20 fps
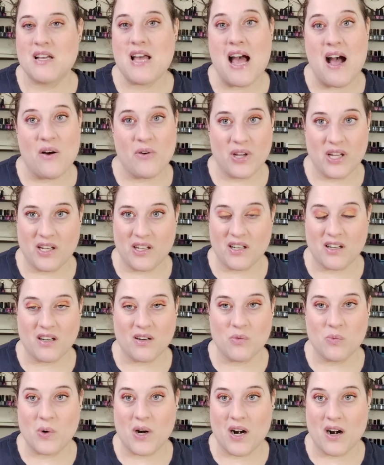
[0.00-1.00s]
out
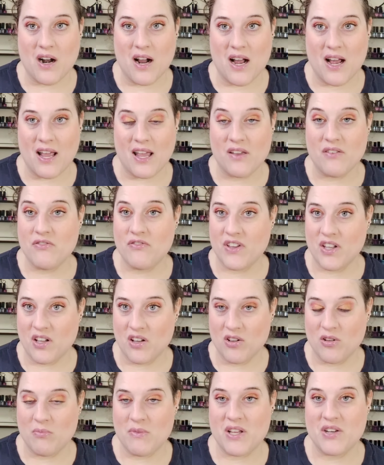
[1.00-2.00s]
here where I
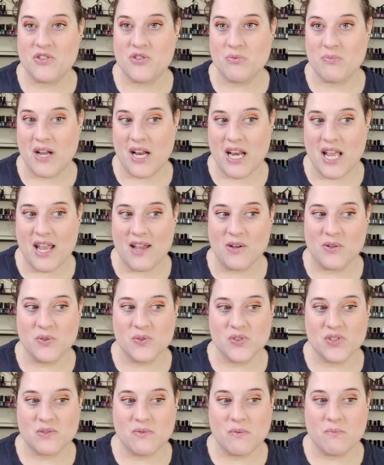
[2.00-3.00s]
film and do my
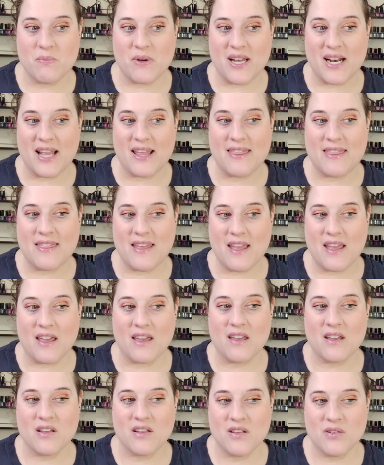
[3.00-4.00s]
nails, but I
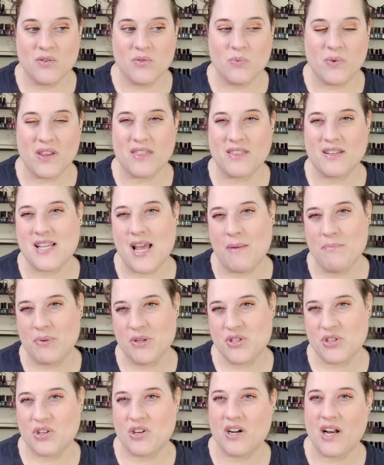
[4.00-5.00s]
think with the
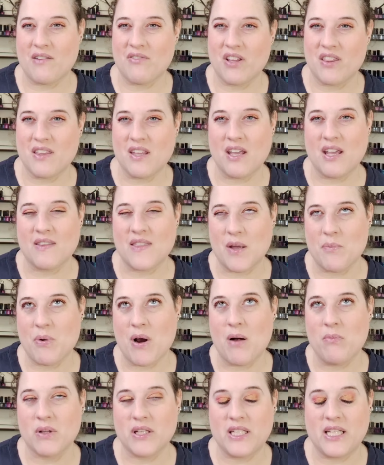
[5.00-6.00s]
temperature and everything, they
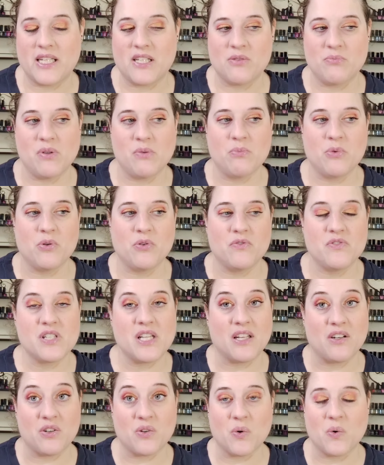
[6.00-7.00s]
probably need to be moved
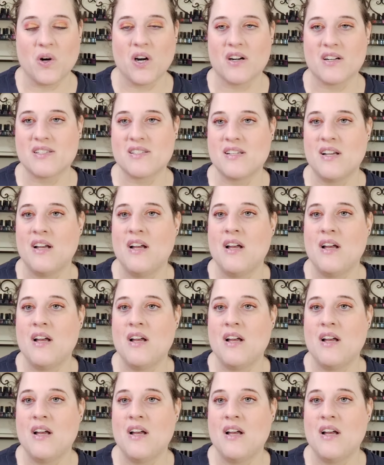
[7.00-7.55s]
indoors.